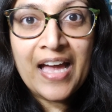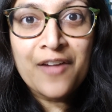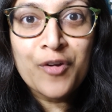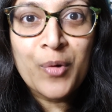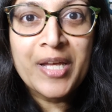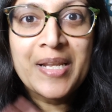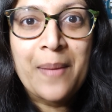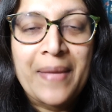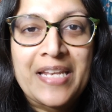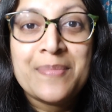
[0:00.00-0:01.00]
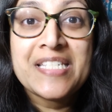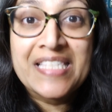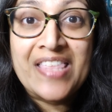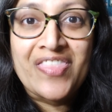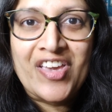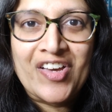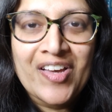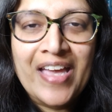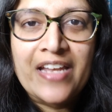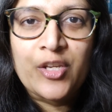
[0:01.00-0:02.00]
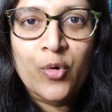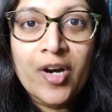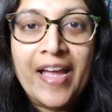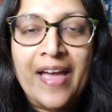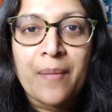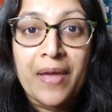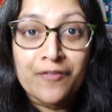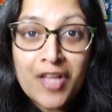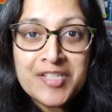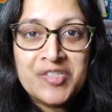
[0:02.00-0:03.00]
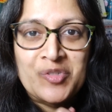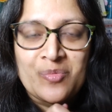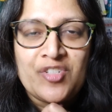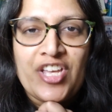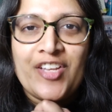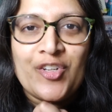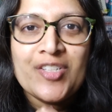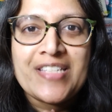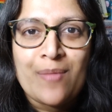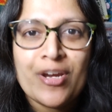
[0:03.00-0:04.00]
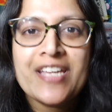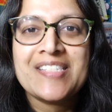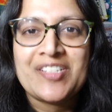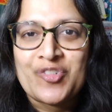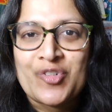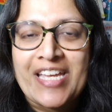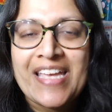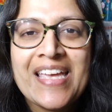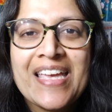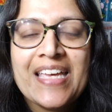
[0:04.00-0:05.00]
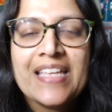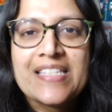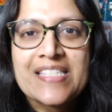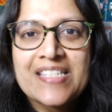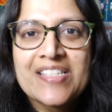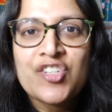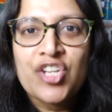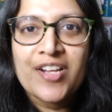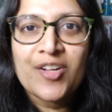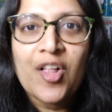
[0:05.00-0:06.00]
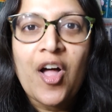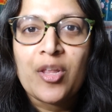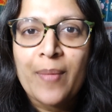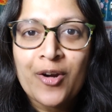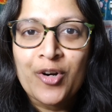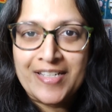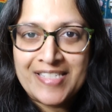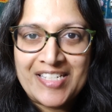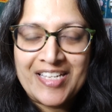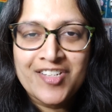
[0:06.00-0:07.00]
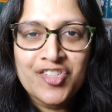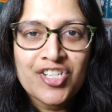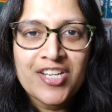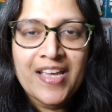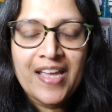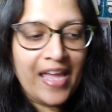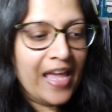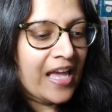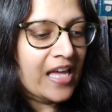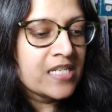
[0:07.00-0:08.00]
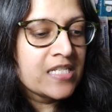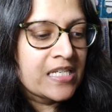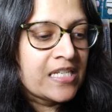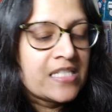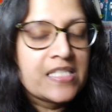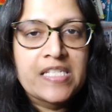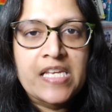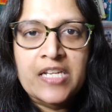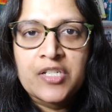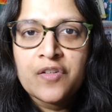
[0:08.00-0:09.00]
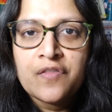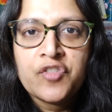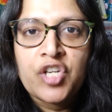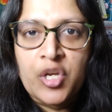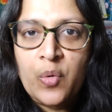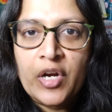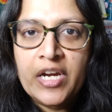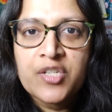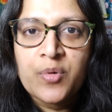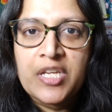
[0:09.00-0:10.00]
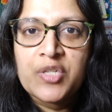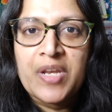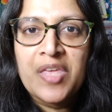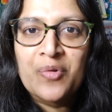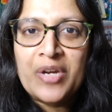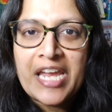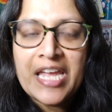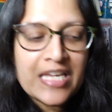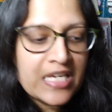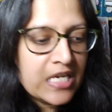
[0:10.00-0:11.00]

everyone, my name is Nitya and you are at my Flosstube channel, Daybreak Stitchery. This is a channel all about cross stitch and it's the end of January 2023.